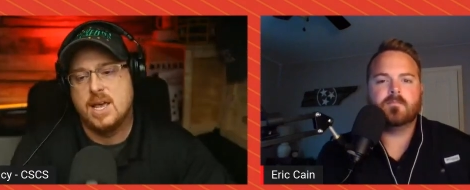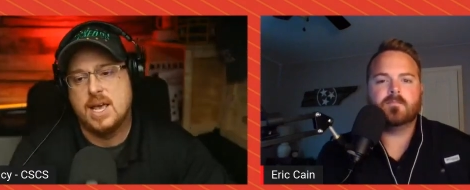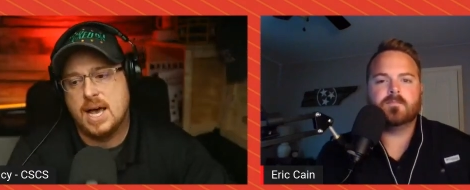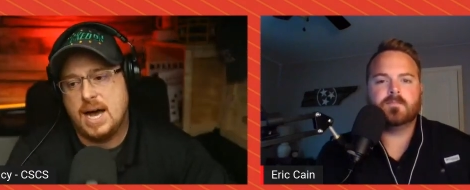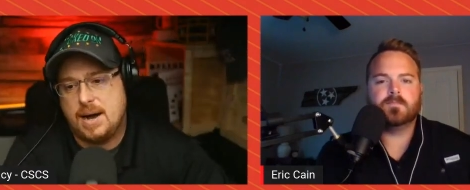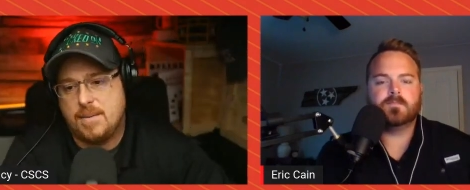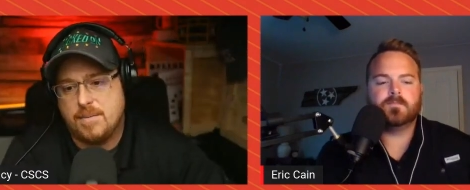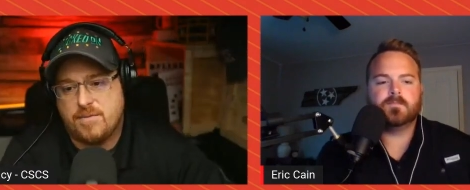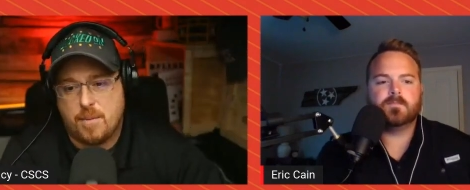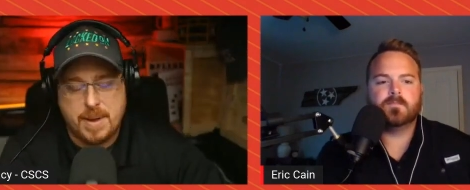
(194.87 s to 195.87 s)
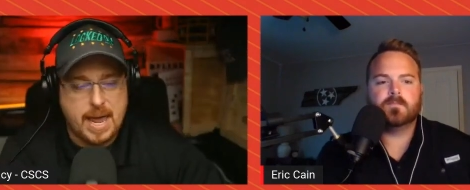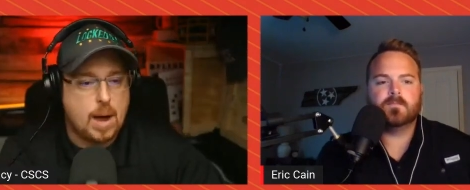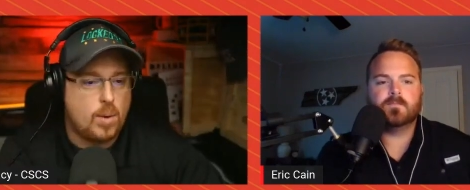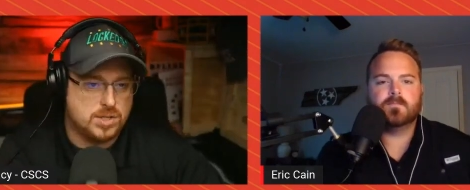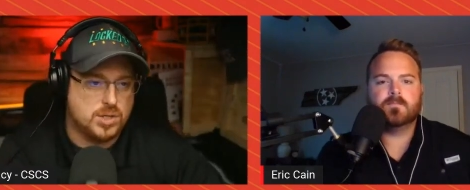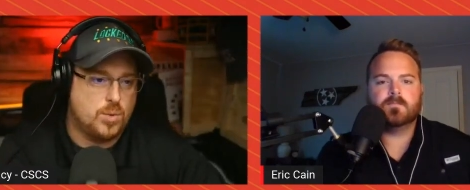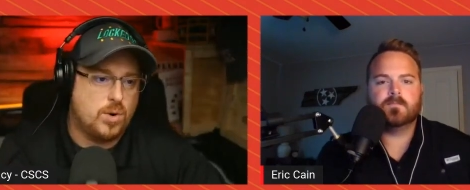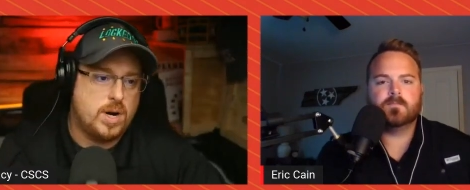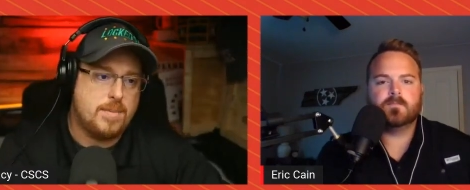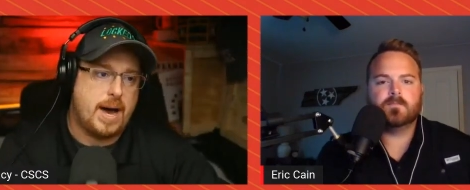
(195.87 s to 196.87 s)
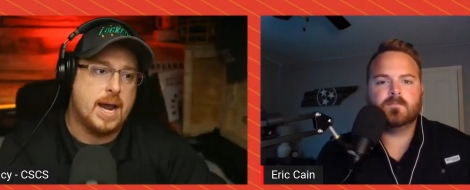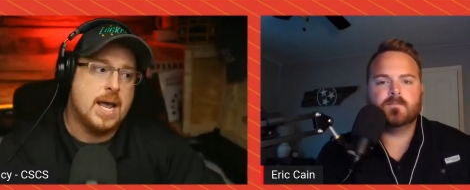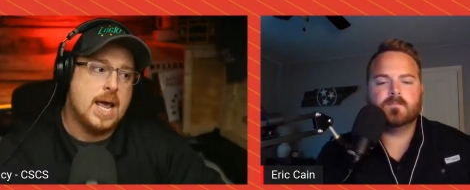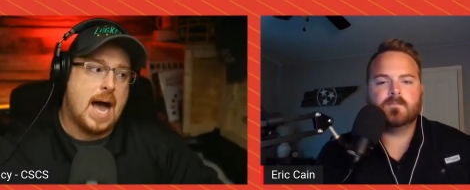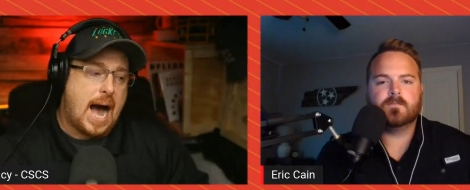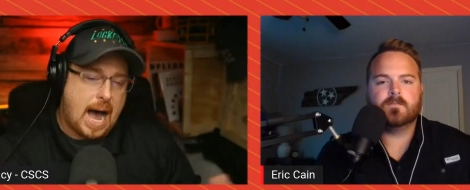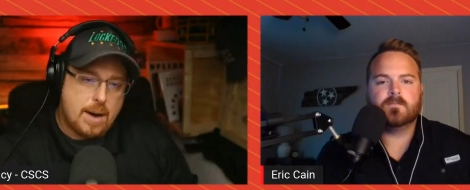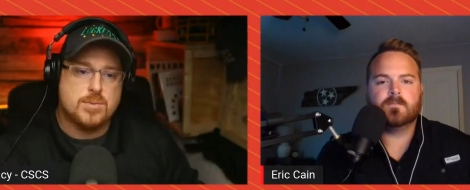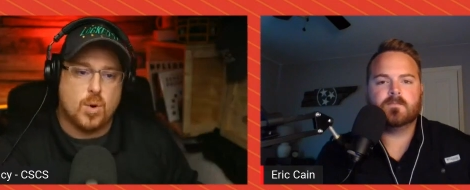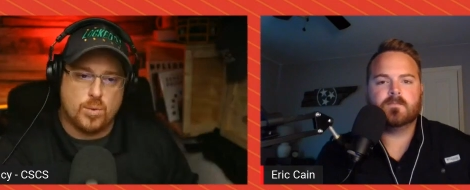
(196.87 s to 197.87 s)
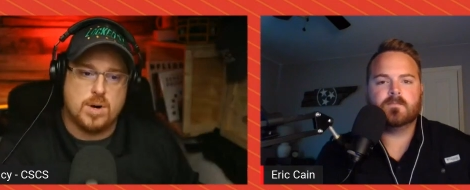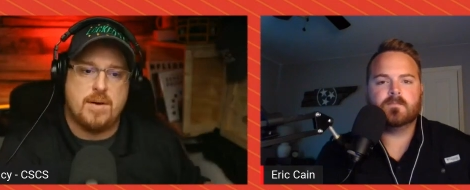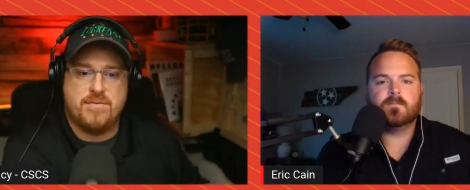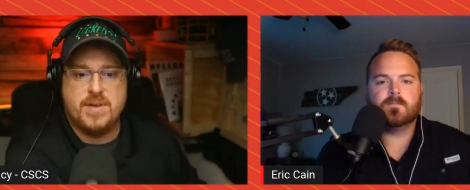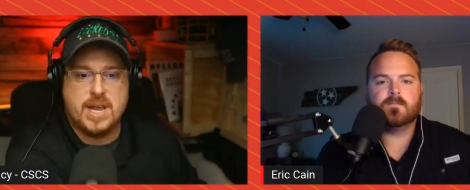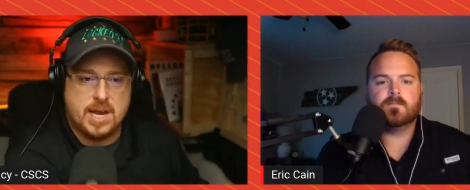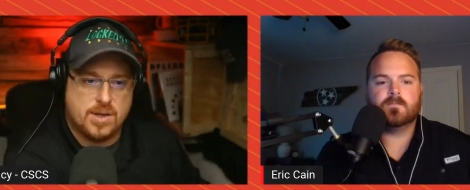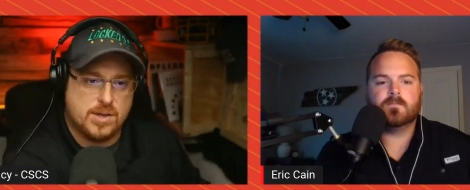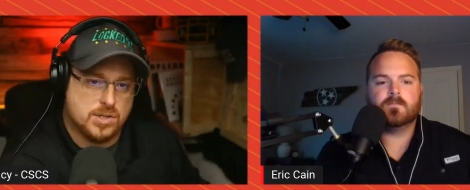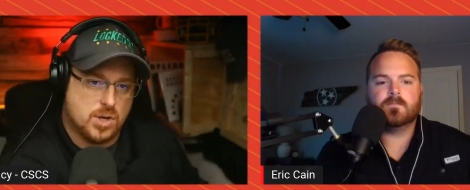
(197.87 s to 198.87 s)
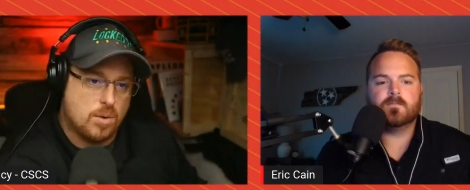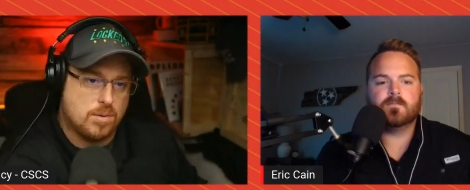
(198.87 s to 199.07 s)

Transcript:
Speaker 1: Um, for me, I wasn't too worried about it. I was more worried about fitting into the zone